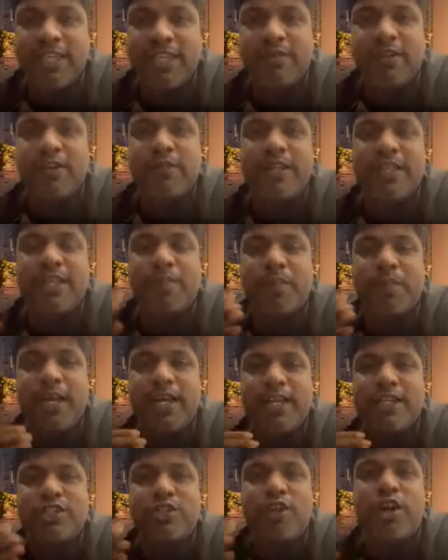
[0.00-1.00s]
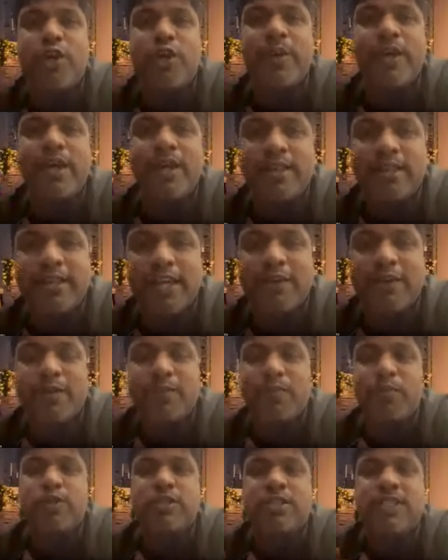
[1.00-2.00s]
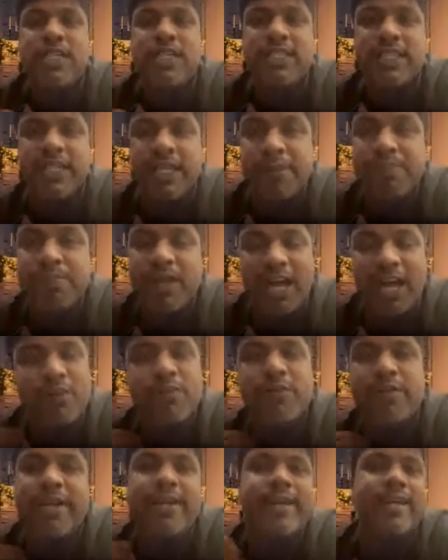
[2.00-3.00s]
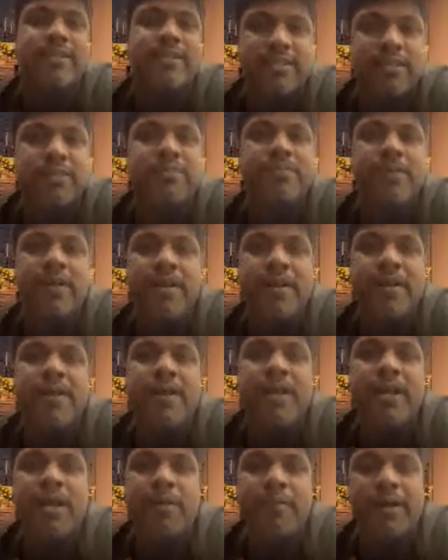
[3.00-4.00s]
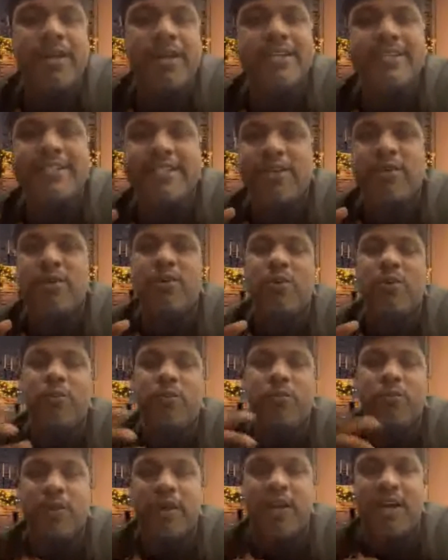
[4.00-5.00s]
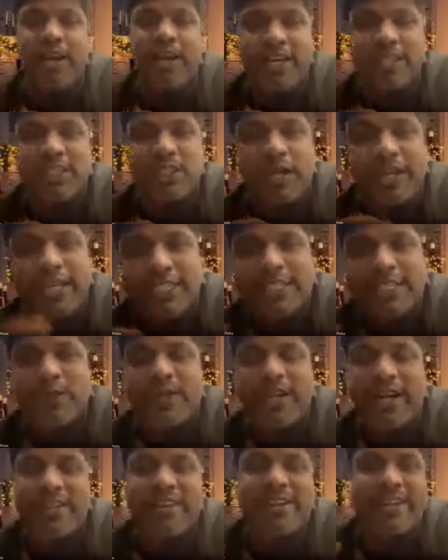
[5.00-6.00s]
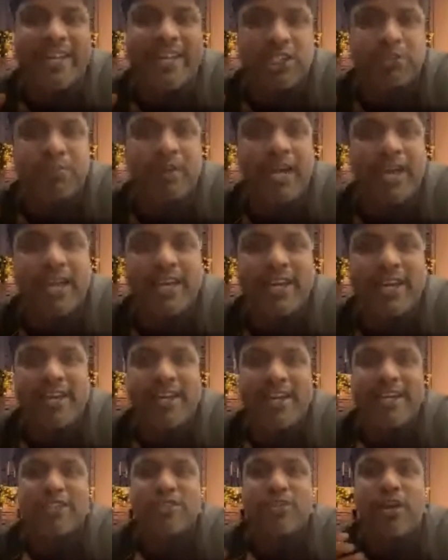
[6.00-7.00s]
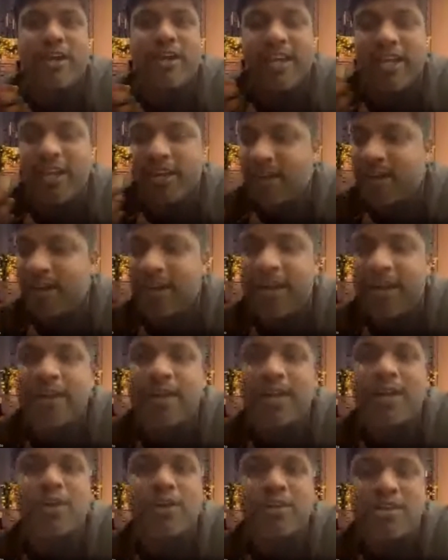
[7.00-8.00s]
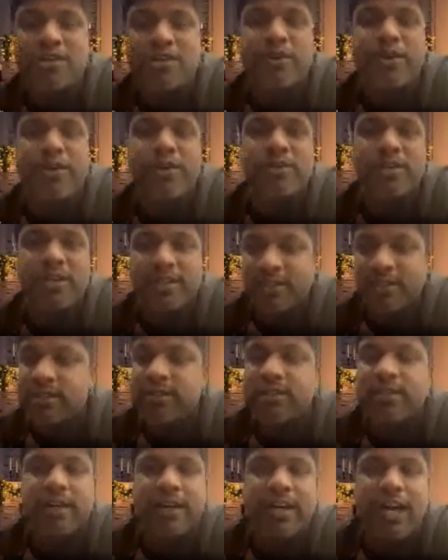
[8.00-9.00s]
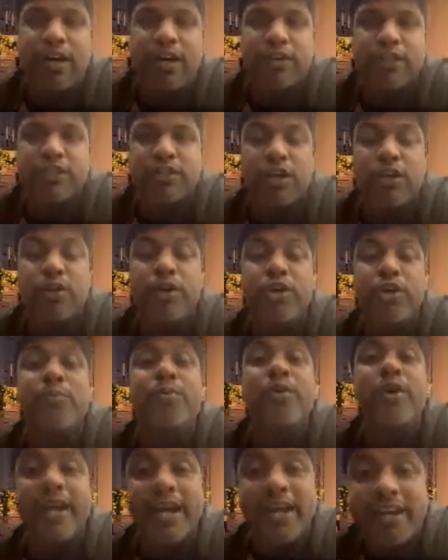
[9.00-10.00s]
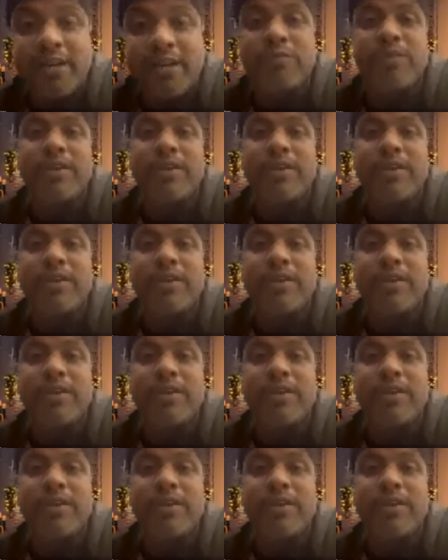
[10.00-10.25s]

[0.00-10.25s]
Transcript: even when the player is not doing anything, even post-surgery, I'm very tensed. Because, it's not easy to get the range back. It's not, not going to, the graft is not going to protect him